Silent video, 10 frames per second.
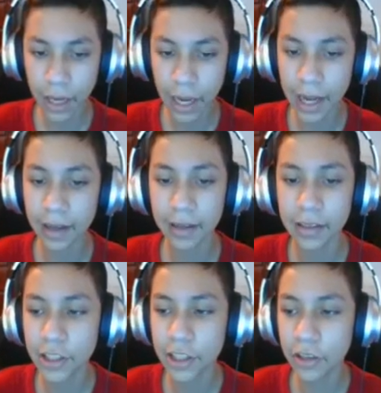Ha!
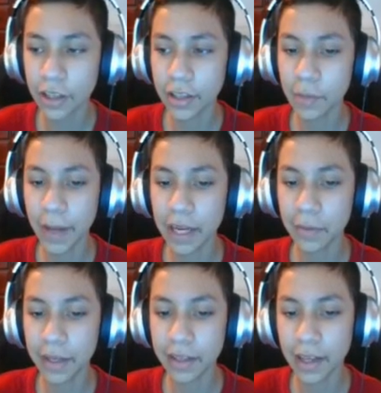Joke's on you,
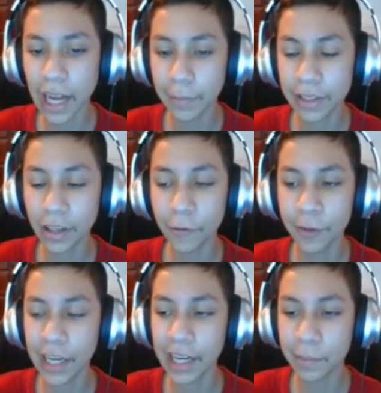penguin. I'm a
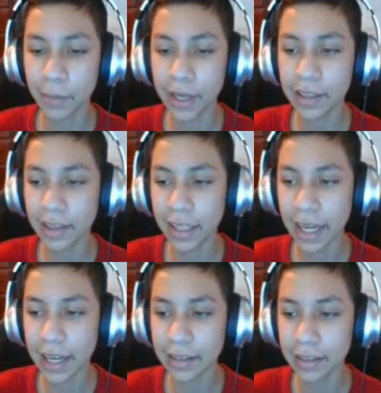dolphin. I can breathe on
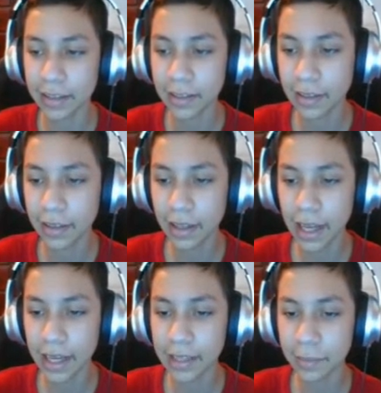land.
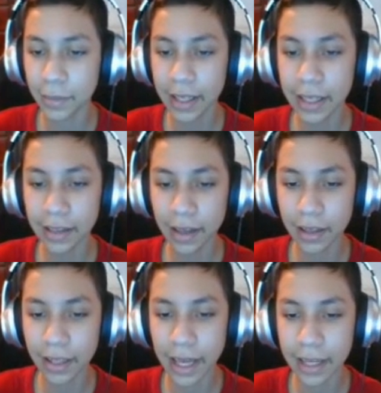I can breathe
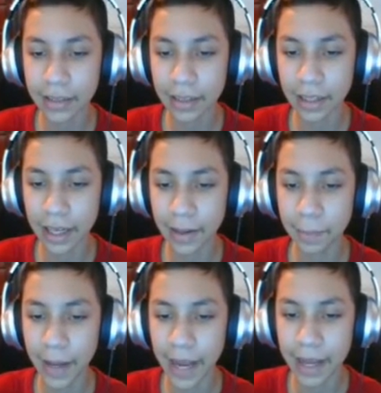on land like a
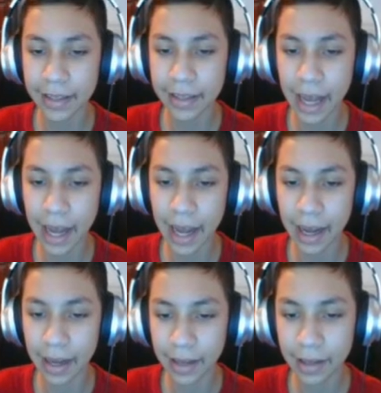
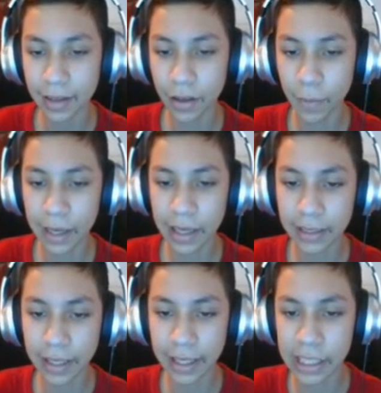panda. Oh my
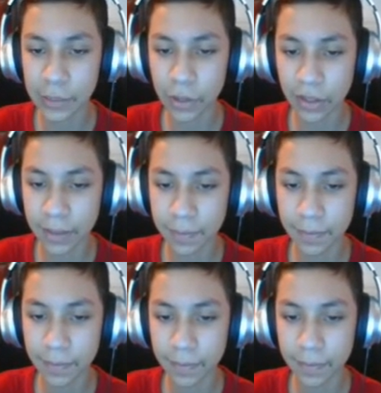god, that guy swallowed him.